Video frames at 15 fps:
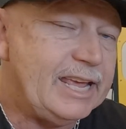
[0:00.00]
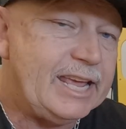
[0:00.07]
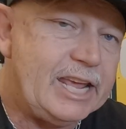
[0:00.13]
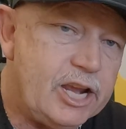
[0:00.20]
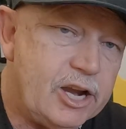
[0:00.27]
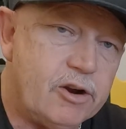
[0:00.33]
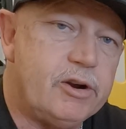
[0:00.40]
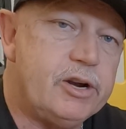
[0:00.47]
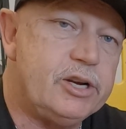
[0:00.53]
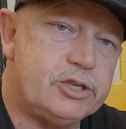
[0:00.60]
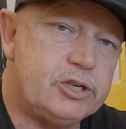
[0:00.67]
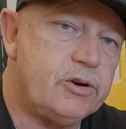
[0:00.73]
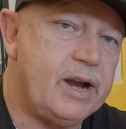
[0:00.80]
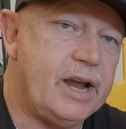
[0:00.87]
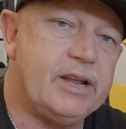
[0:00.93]
Here
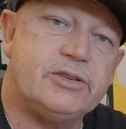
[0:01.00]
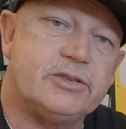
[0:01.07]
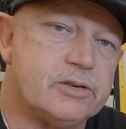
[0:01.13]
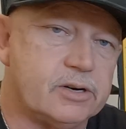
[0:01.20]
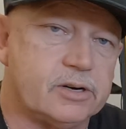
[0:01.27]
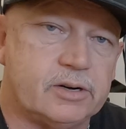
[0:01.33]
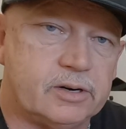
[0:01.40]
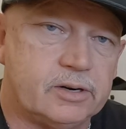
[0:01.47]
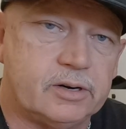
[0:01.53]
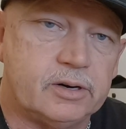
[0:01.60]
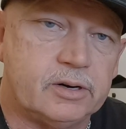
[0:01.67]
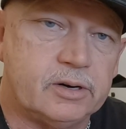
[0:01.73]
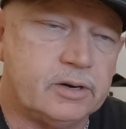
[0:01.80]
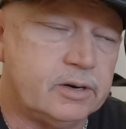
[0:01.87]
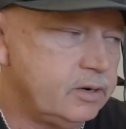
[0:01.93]
is your answer.
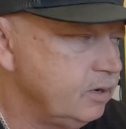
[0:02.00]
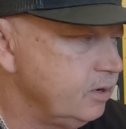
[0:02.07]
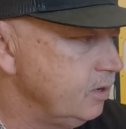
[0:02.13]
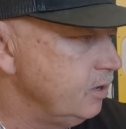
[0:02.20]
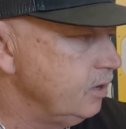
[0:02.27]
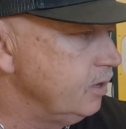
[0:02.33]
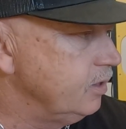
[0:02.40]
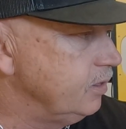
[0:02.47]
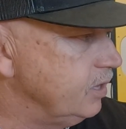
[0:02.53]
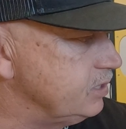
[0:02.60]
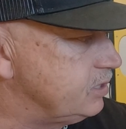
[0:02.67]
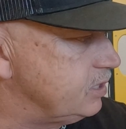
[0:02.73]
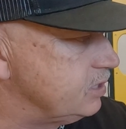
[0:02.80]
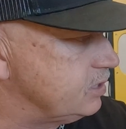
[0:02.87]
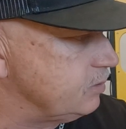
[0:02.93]

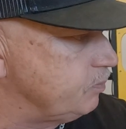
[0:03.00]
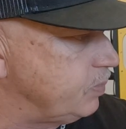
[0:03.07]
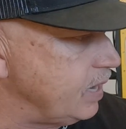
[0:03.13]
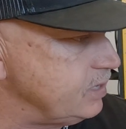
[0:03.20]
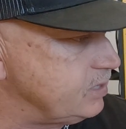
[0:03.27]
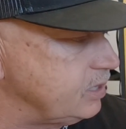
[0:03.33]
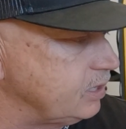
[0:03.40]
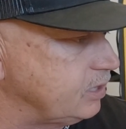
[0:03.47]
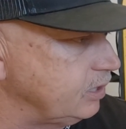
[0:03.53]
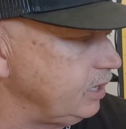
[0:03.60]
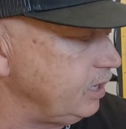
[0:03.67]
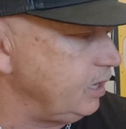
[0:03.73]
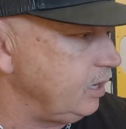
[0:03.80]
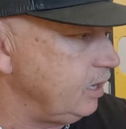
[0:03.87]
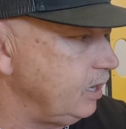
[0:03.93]
This is
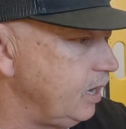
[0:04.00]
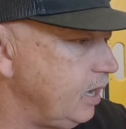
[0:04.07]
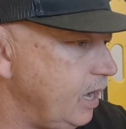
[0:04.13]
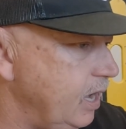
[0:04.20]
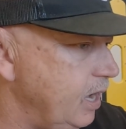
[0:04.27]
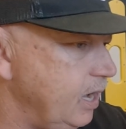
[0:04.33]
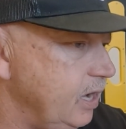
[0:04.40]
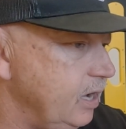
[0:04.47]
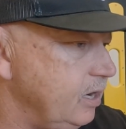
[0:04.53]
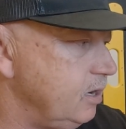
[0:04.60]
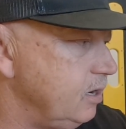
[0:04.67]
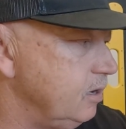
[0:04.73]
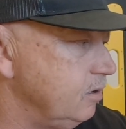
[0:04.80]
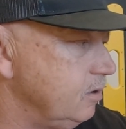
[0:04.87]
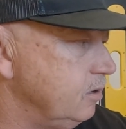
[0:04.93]
basically
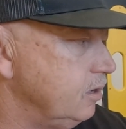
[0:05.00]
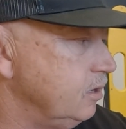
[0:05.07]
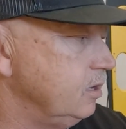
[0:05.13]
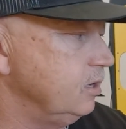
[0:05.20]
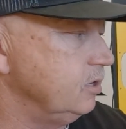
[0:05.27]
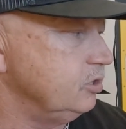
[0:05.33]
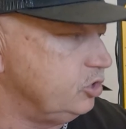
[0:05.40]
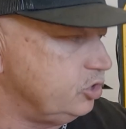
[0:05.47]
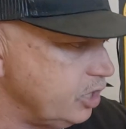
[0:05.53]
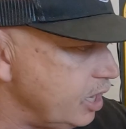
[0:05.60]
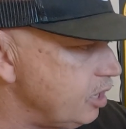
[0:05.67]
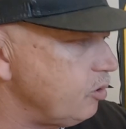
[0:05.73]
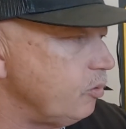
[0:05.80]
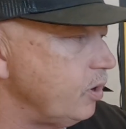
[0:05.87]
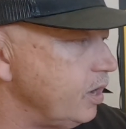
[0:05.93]
a
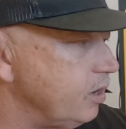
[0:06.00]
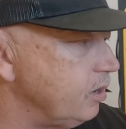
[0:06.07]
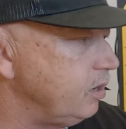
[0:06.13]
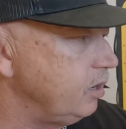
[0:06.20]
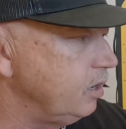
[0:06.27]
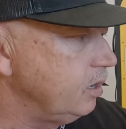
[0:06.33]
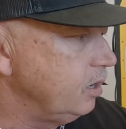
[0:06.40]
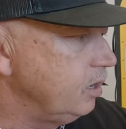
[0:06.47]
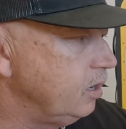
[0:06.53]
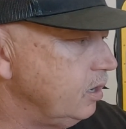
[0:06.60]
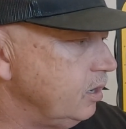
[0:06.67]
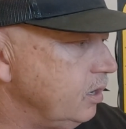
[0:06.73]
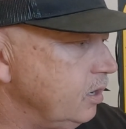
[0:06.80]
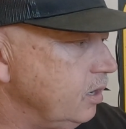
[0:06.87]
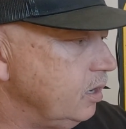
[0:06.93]
generator,
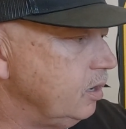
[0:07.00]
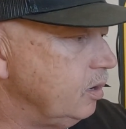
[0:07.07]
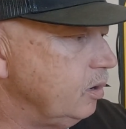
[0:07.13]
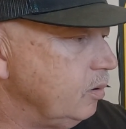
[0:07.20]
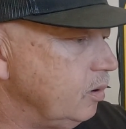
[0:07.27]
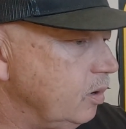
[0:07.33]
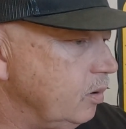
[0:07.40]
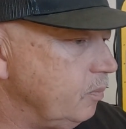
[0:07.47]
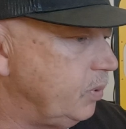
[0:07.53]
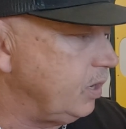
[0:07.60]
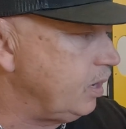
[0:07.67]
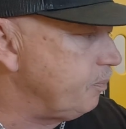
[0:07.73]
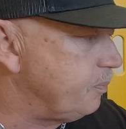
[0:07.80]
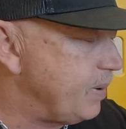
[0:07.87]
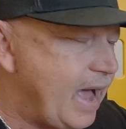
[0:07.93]

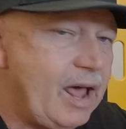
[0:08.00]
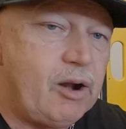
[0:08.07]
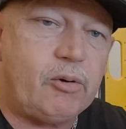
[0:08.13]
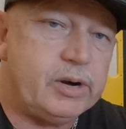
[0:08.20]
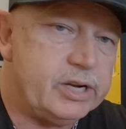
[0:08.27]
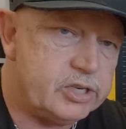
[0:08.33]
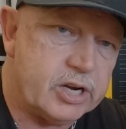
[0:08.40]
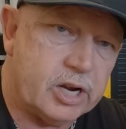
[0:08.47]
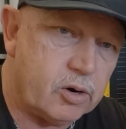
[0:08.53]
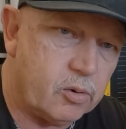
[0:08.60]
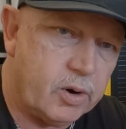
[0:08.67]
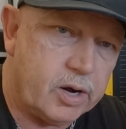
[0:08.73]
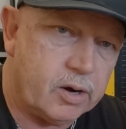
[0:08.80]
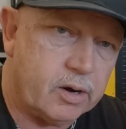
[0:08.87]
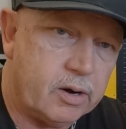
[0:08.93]
but a battery
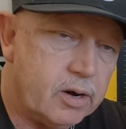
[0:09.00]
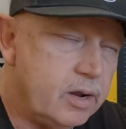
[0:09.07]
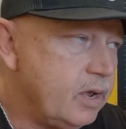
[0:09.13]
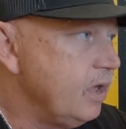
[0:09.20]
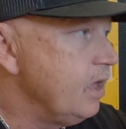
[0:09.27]
generator